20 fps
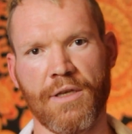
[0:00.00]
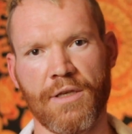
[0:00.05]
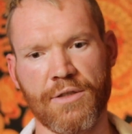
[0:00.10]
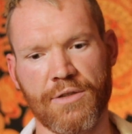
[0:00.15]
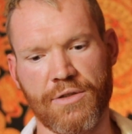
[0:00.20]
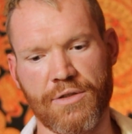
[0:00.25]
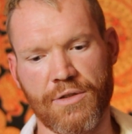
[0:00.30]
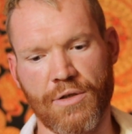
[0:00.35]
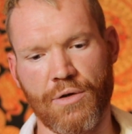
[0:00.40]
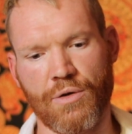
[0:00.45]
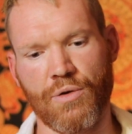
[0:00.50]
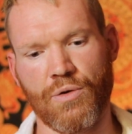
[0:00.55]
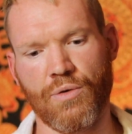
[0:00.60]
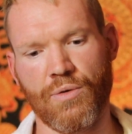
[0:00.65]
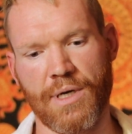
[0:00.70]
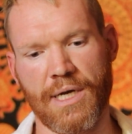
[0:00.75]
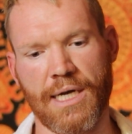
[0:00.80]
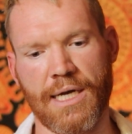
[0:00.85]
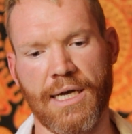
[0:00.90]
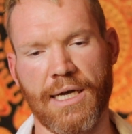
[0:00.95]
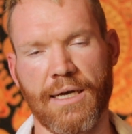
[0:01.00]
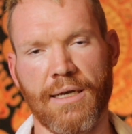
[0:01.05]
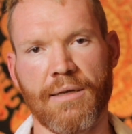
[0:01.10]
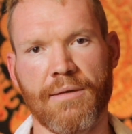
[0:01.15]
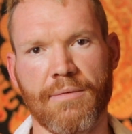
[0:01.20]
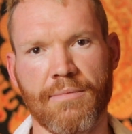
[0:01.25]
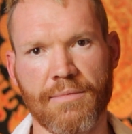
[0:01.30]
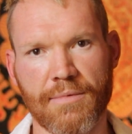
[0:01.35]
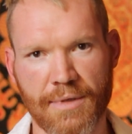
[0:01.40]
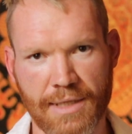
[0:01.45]
So
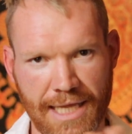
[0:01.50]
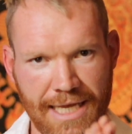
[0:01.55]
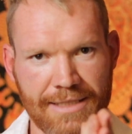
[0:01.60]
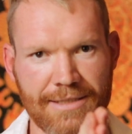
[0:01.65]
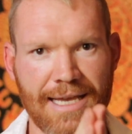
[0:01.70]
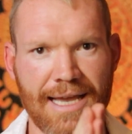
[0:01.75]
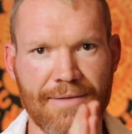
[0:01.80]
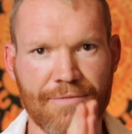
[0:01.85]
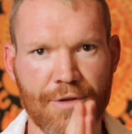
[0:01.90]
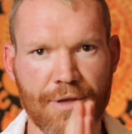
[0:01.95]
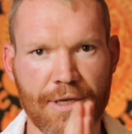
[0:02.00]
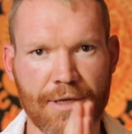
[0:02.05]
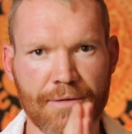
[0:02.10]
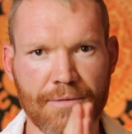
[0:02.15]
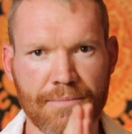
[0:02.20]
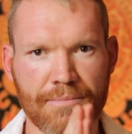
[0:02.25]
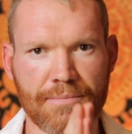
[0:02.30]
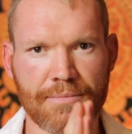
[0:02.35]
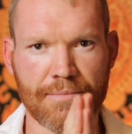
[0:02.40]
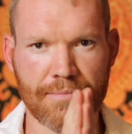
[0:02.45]
glad to have you here.